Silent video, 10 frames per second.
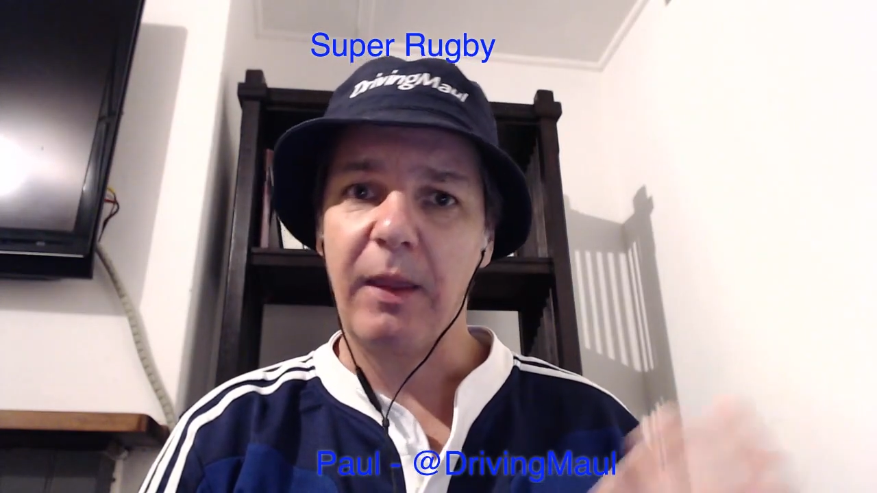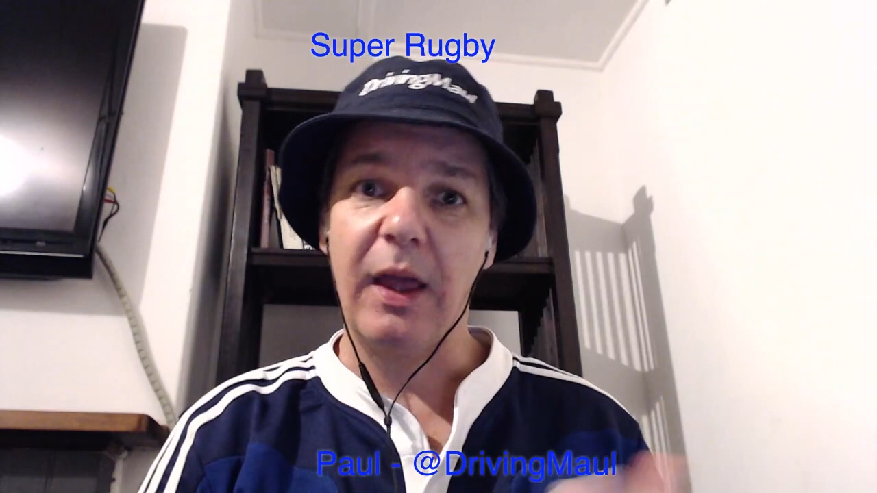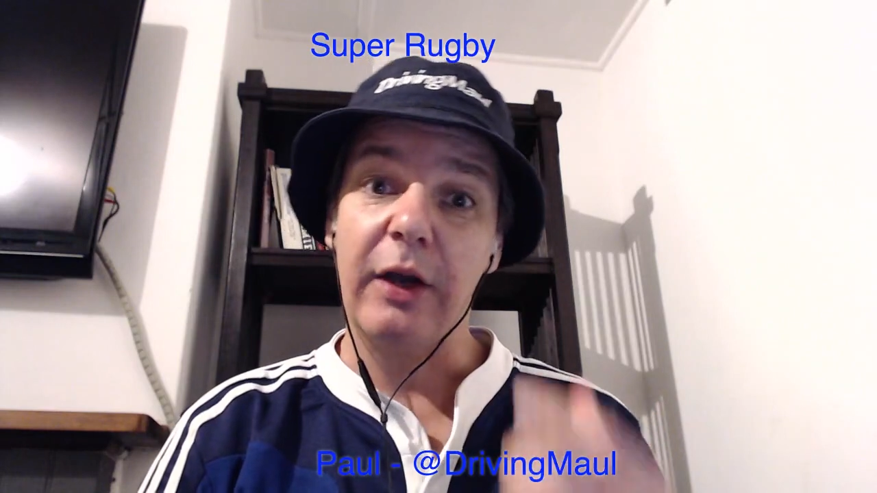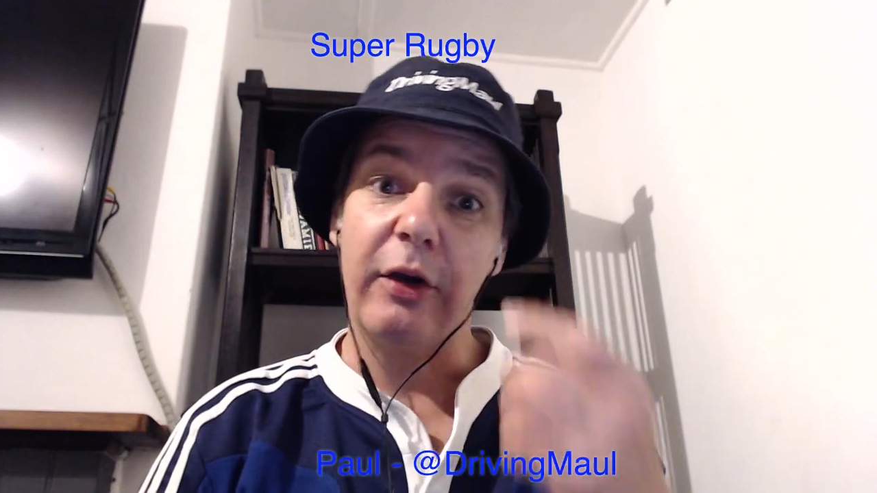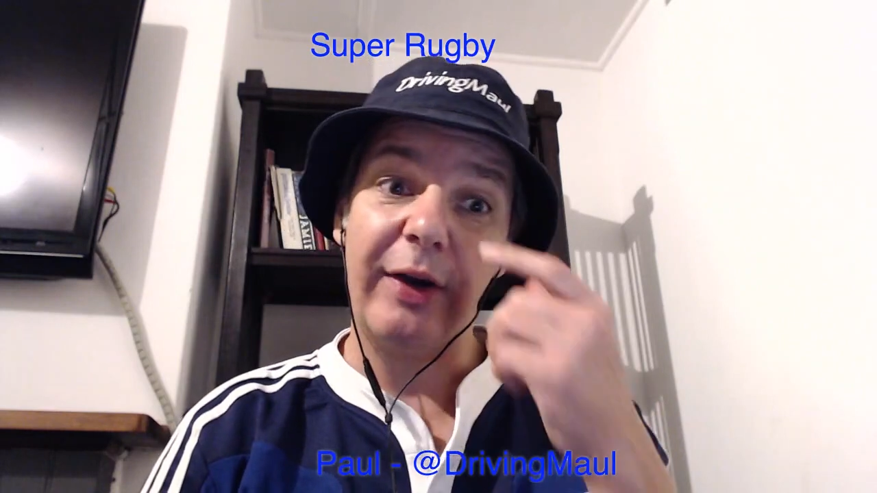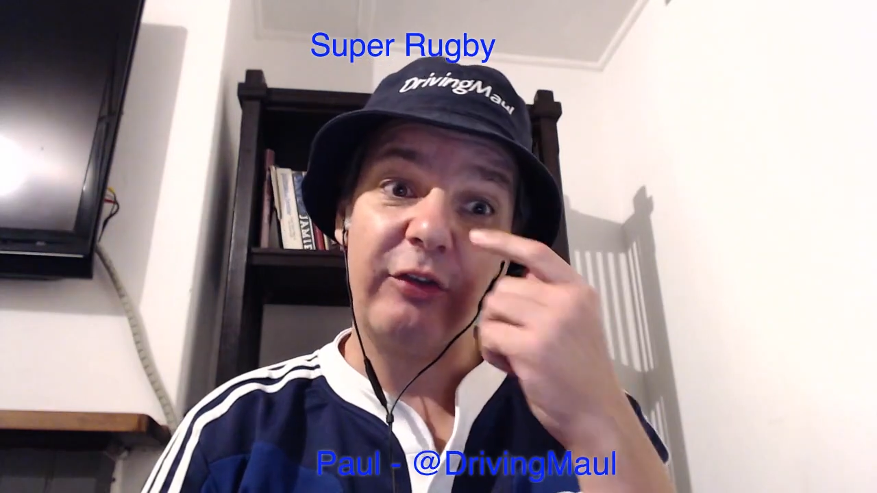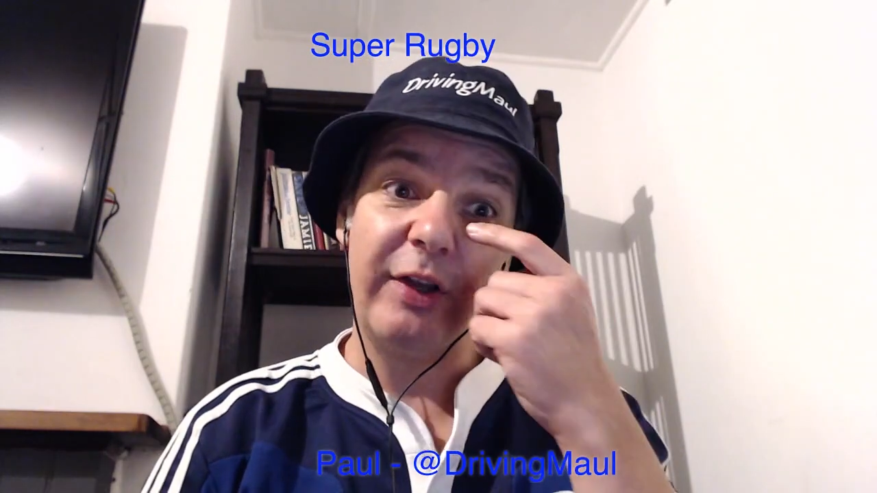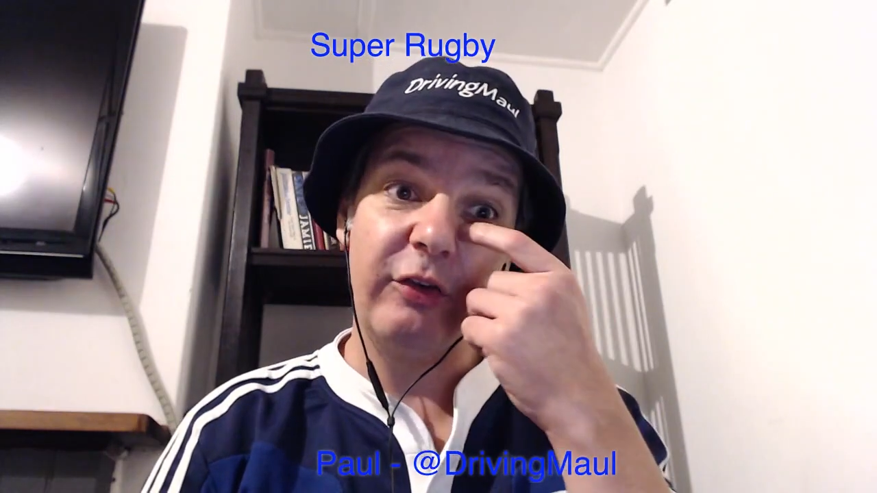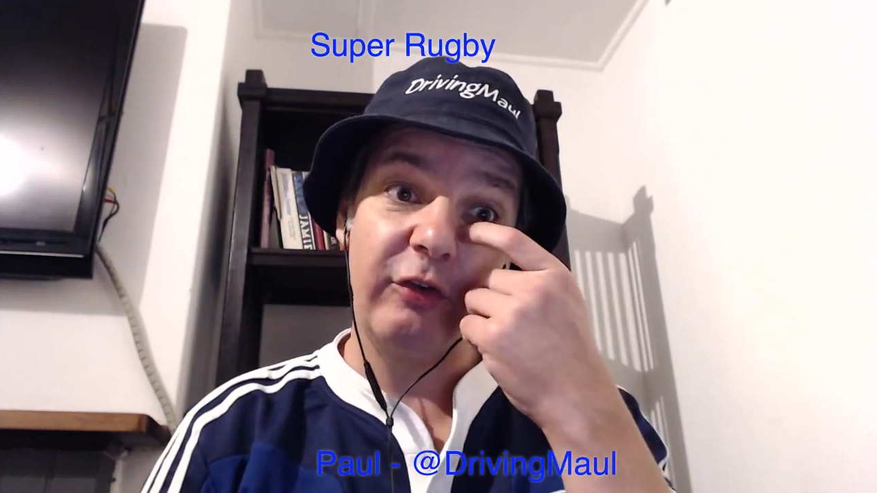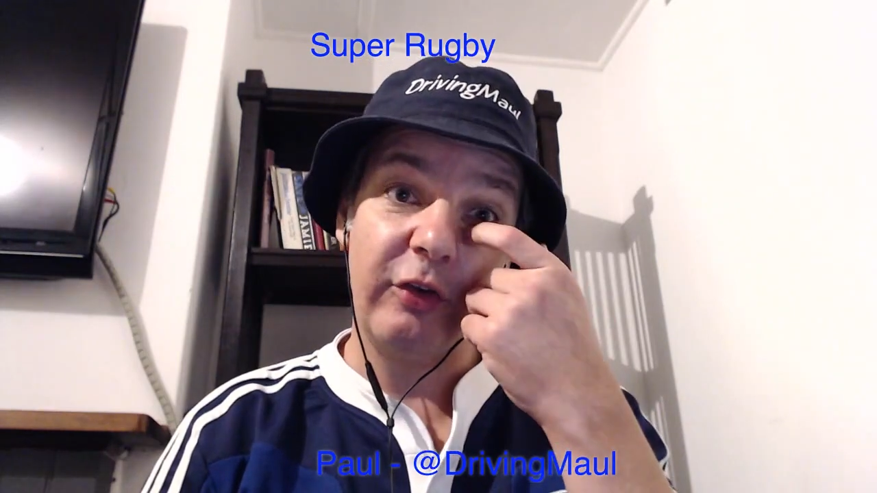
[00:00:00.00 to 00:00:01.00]

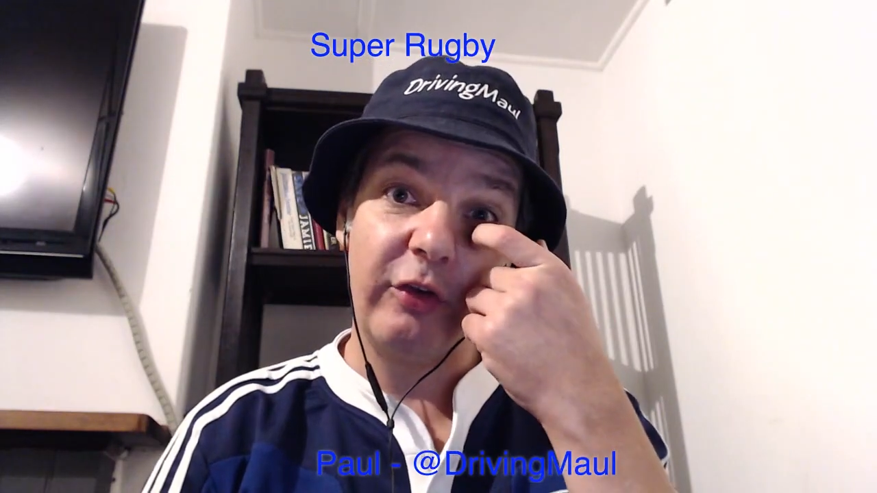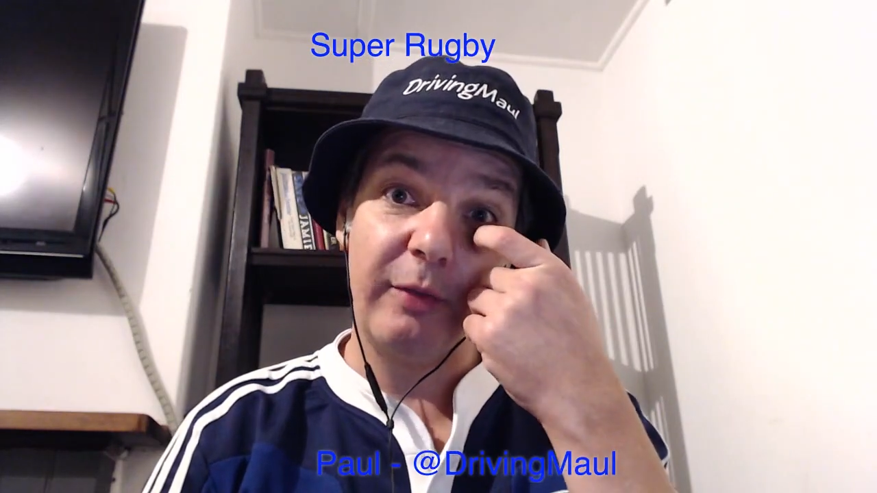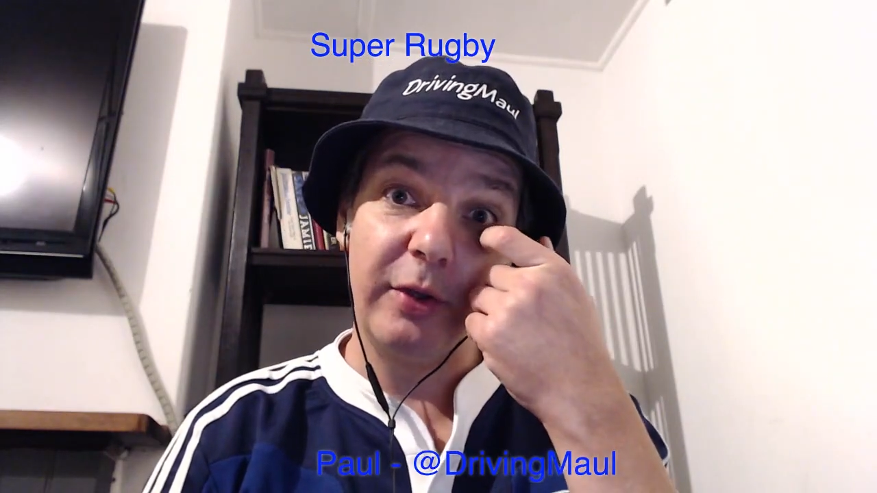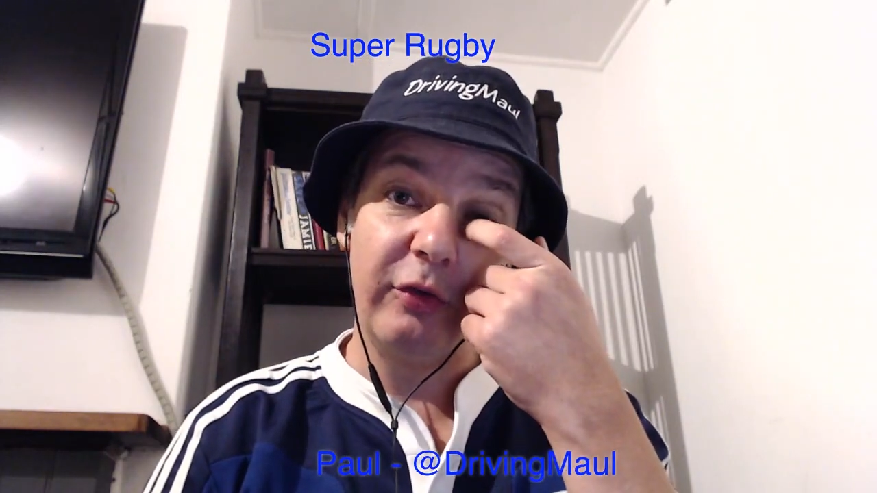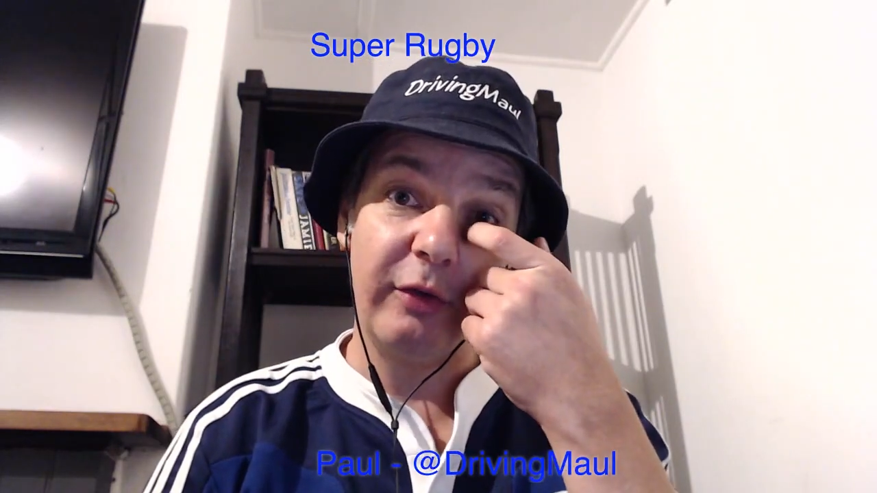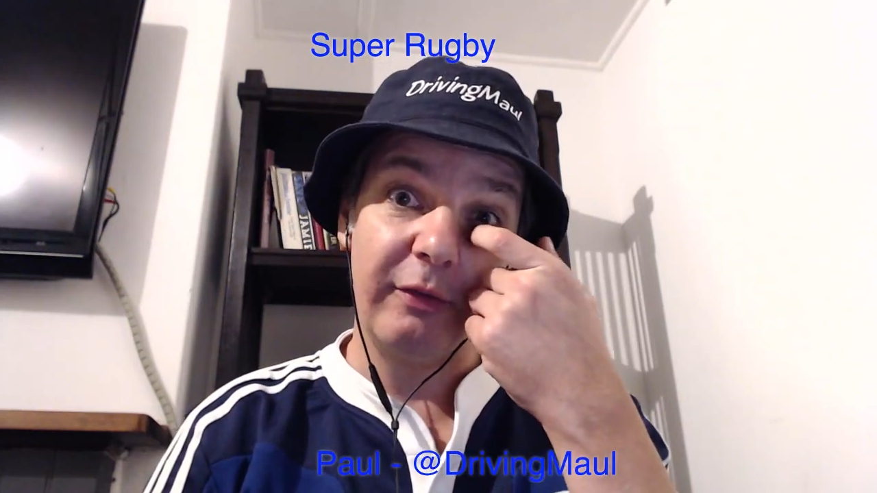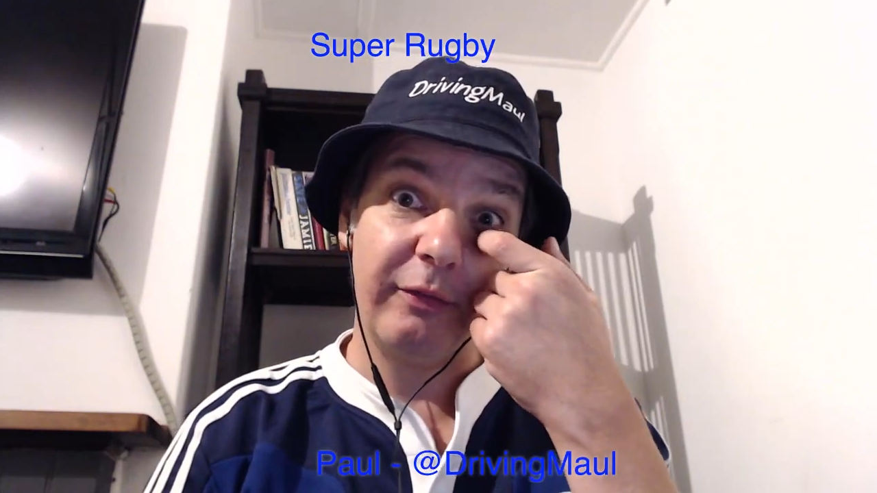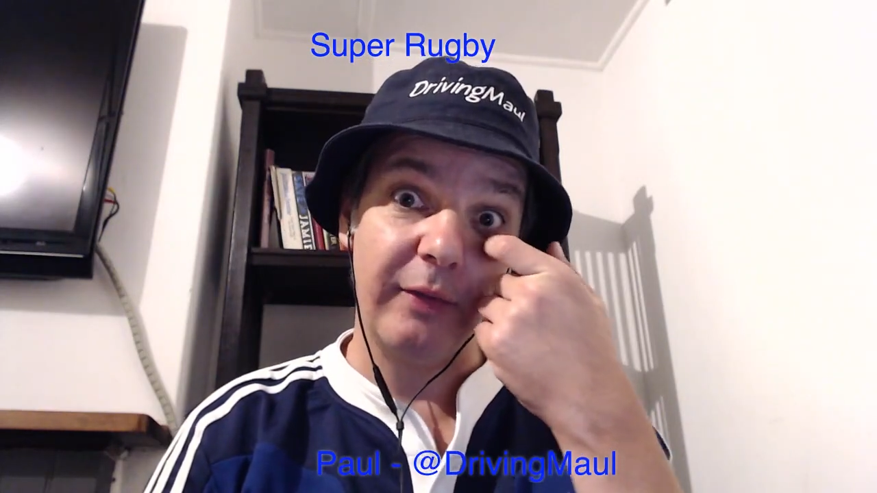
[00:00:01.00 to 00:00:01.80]
congratulations to the Blues!